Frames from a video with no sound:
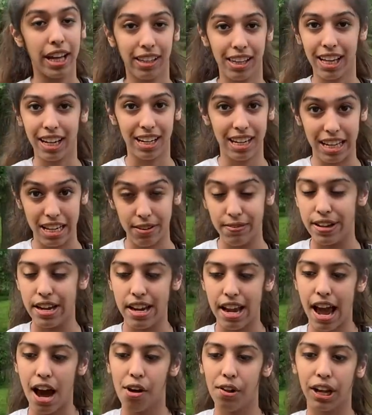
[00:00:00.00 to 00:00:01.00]
like even
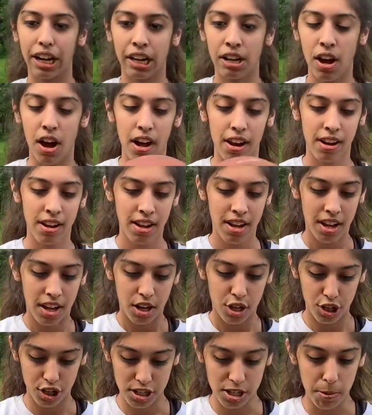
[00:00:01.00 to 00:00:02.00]
now, like not
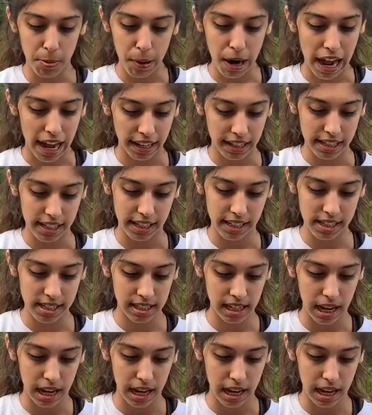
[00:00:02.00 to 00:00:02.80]
just to practice.